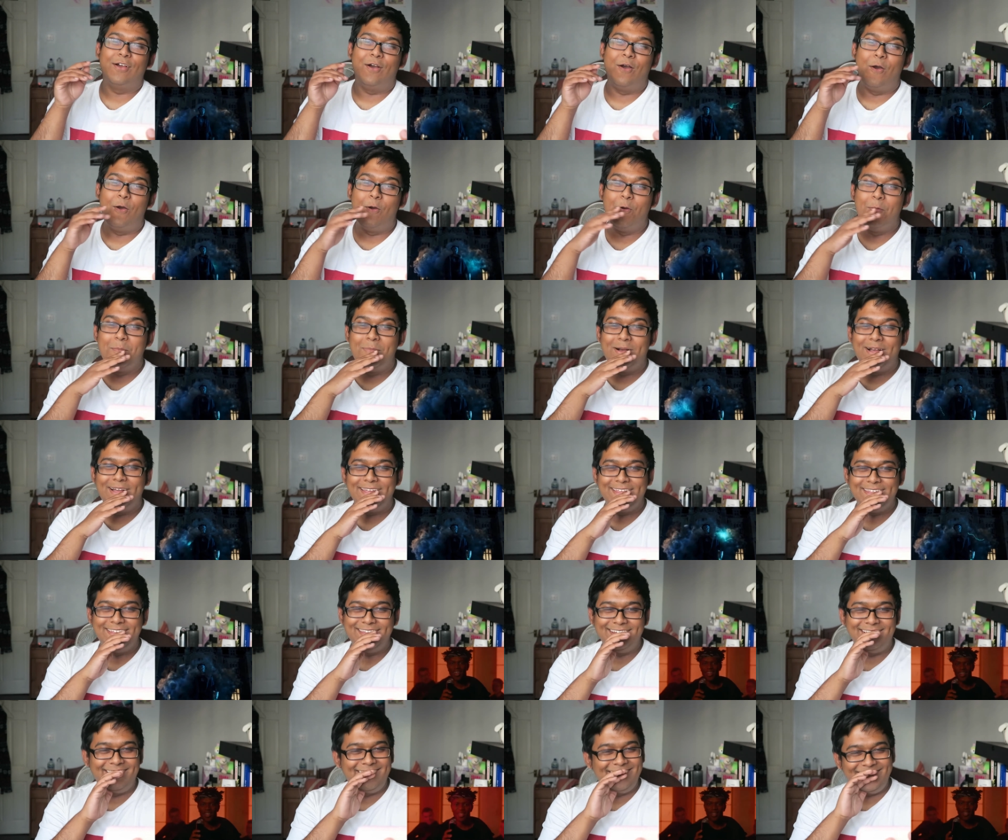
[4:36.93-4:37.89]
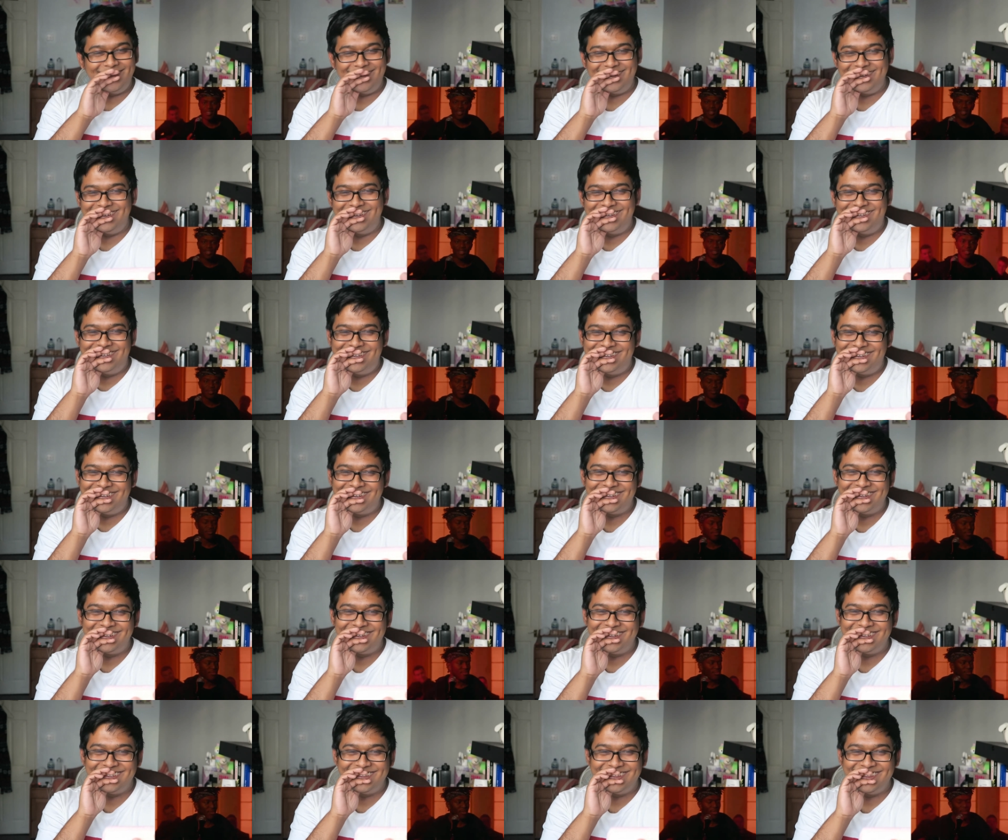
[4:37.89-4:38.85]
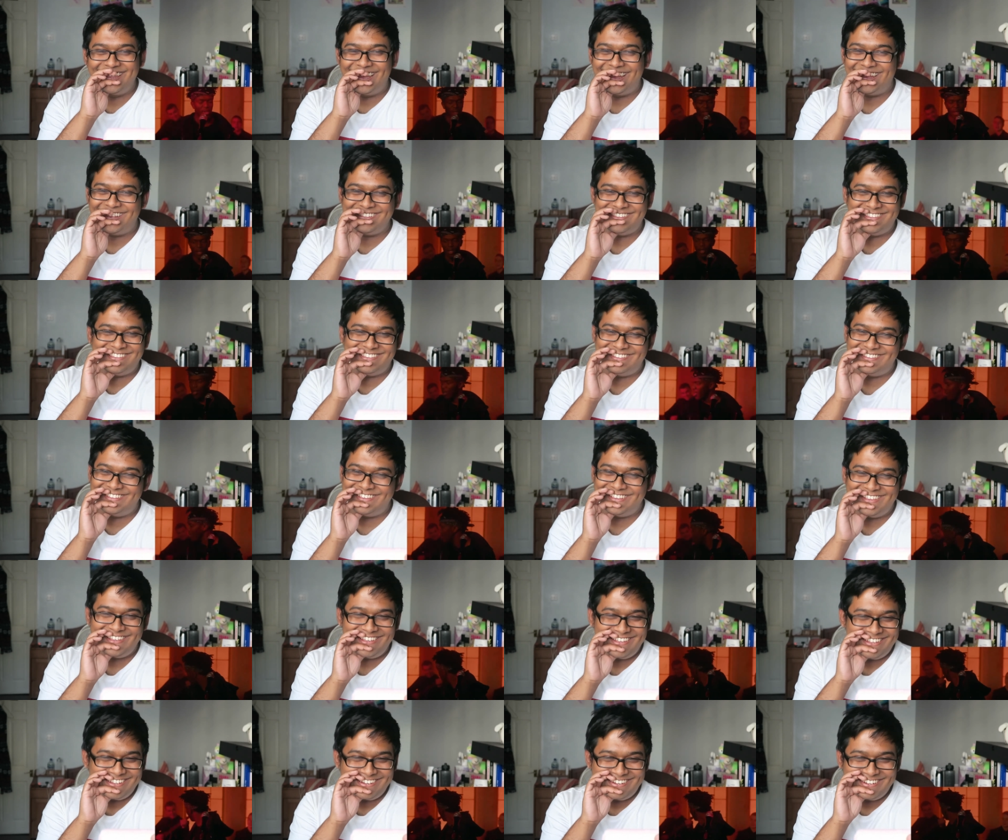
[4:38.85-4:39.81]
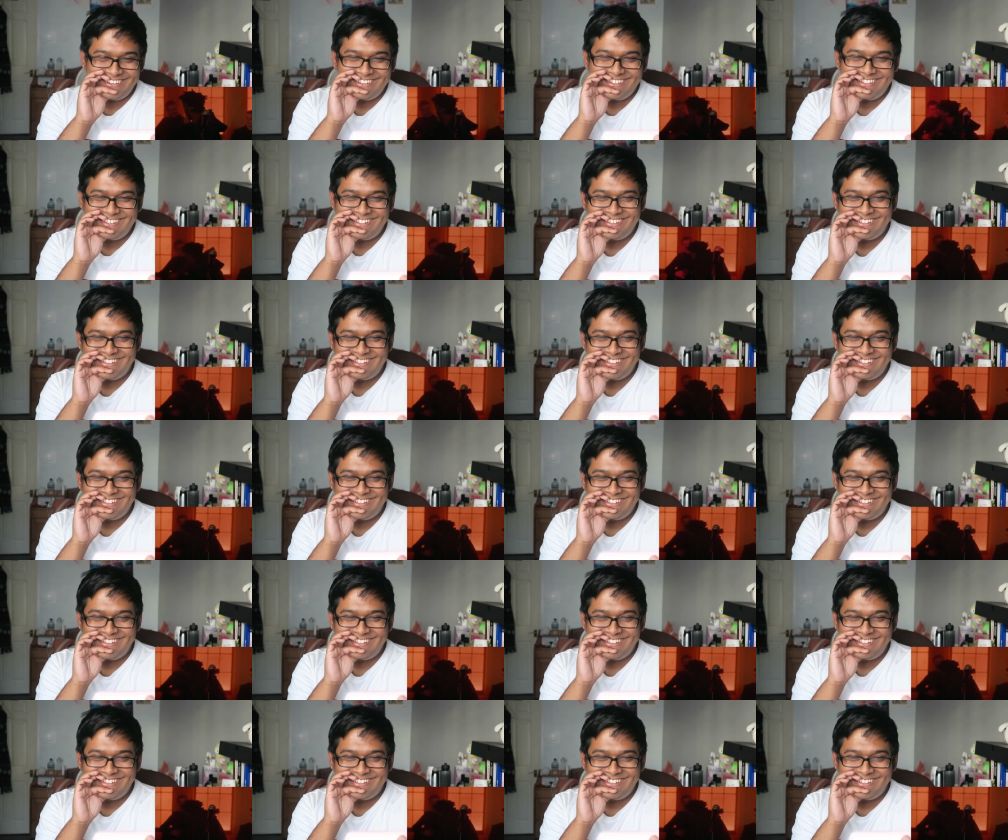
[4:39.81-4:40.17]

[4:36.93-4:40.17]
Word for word: Oh my god. That seed.